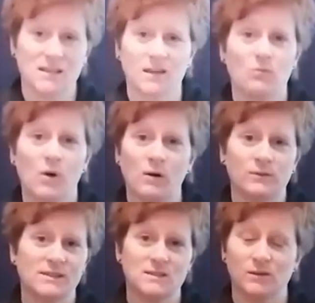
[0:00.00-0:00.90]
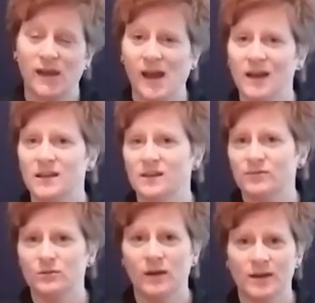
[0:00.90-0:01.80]
thing, while we still can,
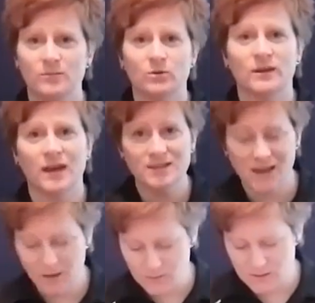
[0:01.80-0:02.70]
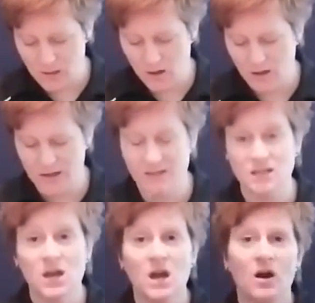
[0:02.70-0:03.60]
if you're able, get outside.
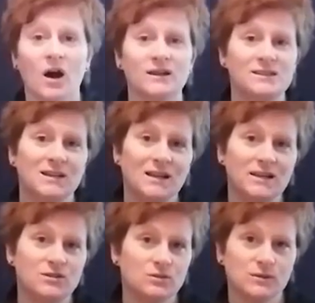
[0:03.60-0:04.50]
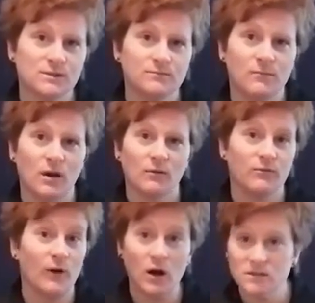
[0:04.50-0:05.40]
Ideally do some
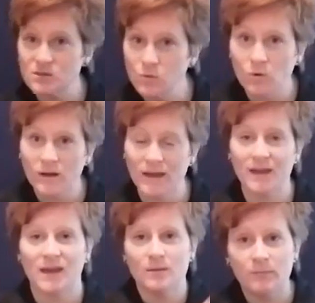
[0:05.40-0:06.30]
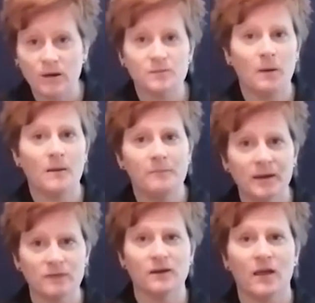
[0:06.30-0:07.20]
fast walking, get your blood
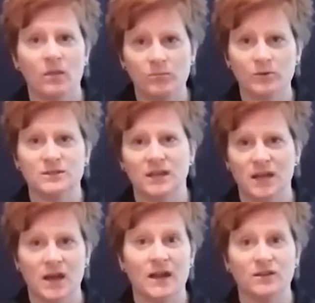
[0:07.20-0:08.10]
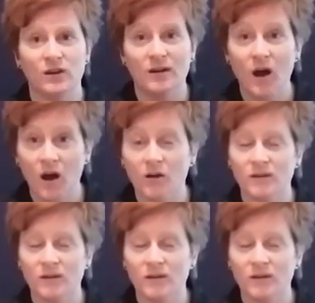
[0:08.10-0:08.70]
pumping around the body and your heart